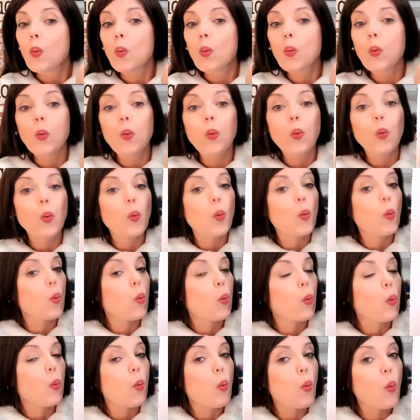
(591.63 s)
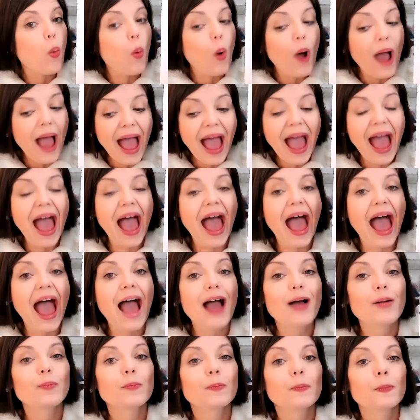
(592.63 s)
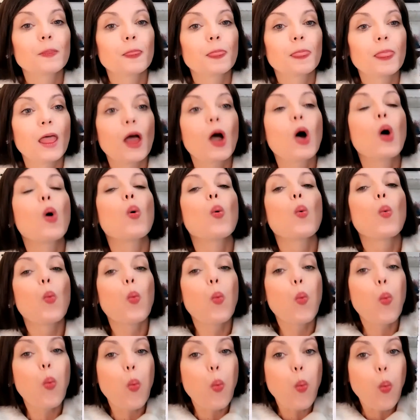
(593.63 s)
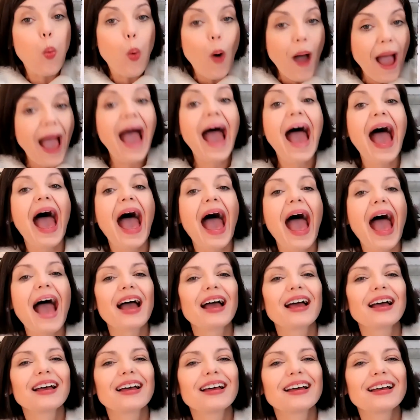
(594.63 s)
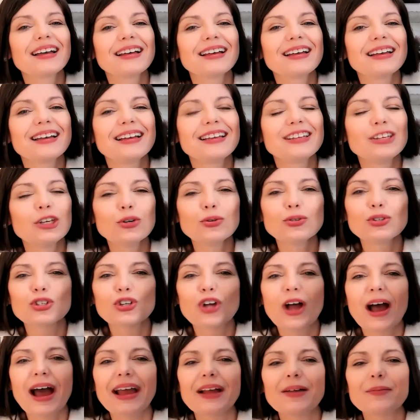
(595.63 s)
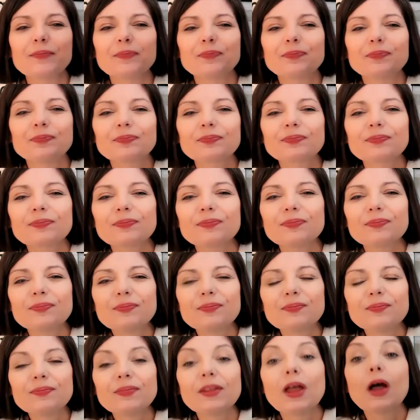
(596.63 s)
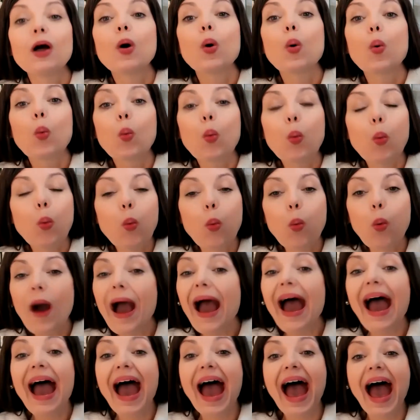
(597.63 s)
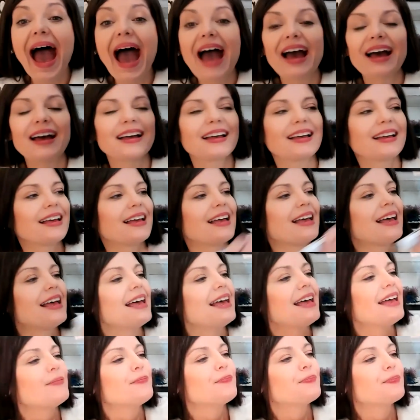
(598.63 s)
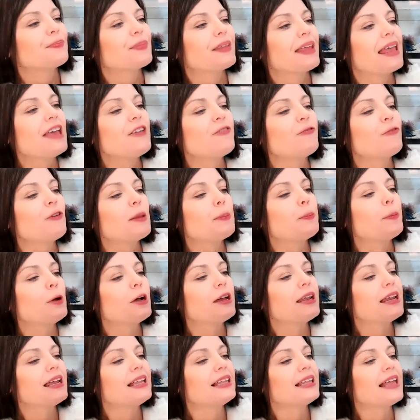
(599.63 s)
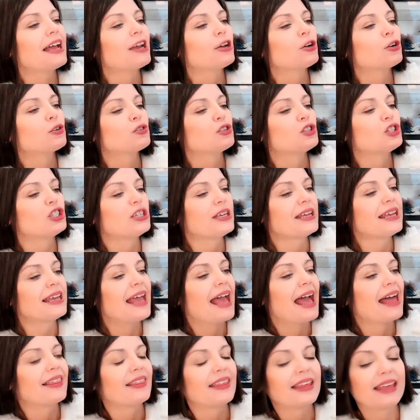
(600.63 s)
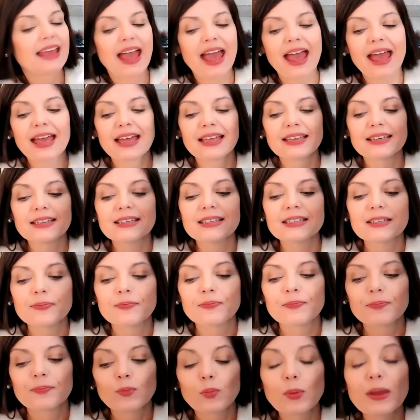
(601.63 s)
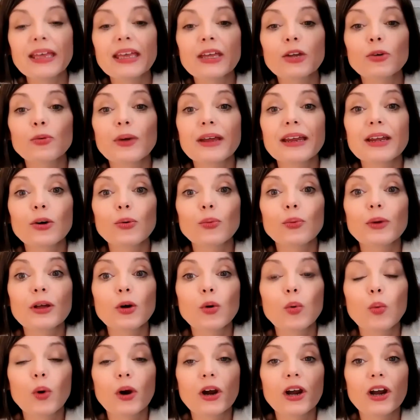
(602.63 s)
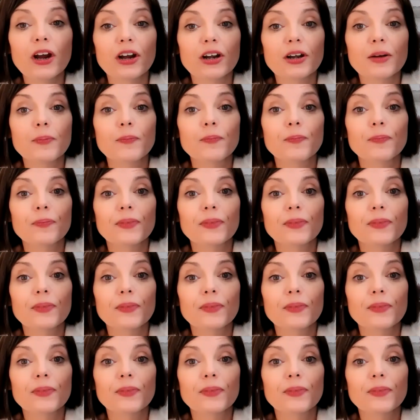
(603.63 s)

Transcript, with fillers: Wah, wah. You try. why. If we put the letter G at the end, we can read a real word.